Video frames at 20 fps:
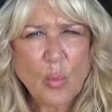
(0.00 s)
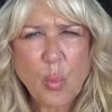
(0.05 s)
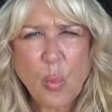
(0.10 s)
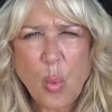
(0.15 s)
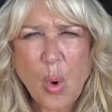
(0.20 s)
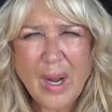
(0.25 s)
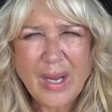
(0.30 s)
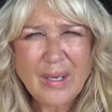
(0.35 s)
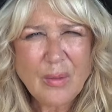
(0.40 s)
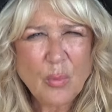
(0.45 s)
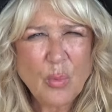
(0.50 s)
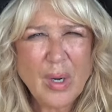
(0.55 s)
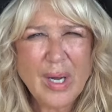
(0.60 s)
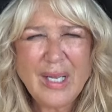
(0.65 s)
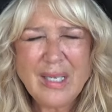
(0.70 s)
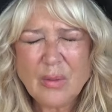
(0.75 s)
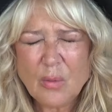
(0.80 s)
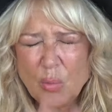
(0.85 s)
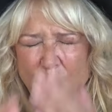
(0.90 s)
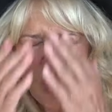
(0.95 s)
What
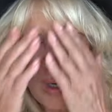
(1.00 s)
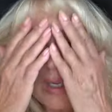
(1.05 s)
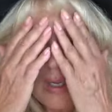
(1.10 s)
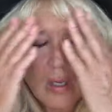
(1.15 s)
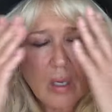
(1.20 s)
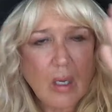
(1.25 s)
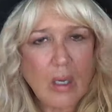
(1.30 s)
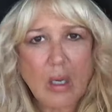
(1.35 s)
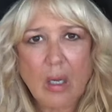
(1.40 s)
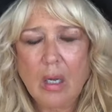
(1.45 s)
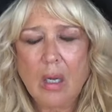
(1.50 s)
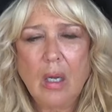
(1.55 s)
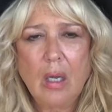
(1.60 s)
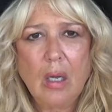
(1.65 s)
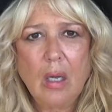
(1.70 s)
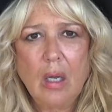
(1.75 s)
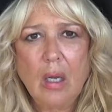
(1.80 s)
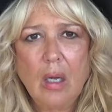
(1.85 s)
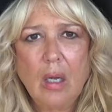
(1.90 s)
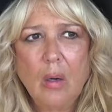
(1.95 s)
what
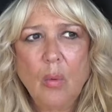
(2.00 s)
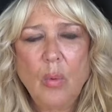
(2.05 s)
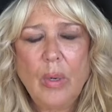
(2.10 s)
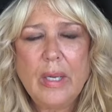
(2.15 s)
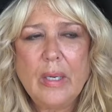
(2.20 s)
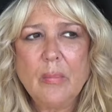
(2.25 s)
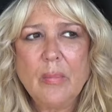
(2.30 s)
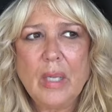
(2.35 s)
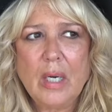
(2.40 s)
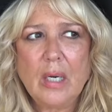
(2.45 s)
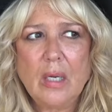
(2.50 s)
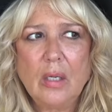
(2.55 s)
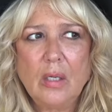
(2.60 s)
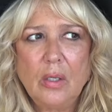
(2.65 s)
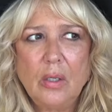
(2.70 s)
Wait a minute.